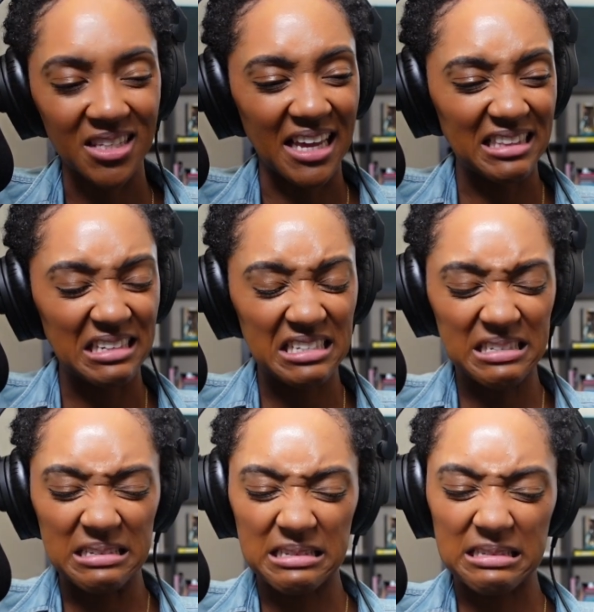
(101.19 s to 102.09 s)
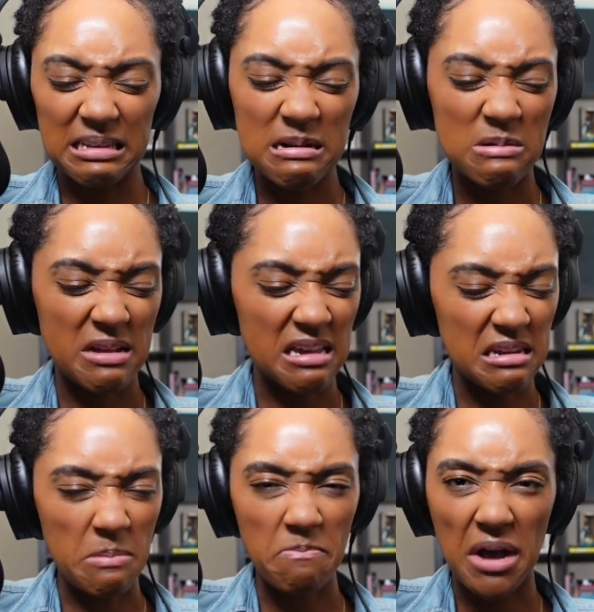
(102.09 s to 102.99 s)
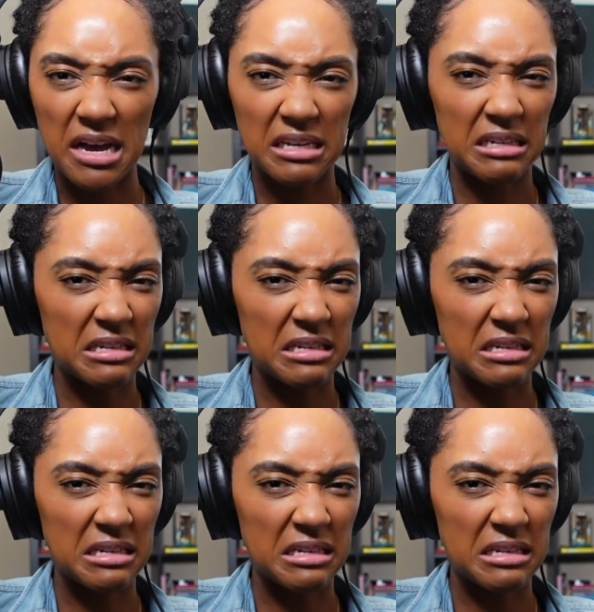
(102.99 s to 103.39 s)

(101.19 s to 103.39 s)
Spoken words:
Like, this is so in-pocket,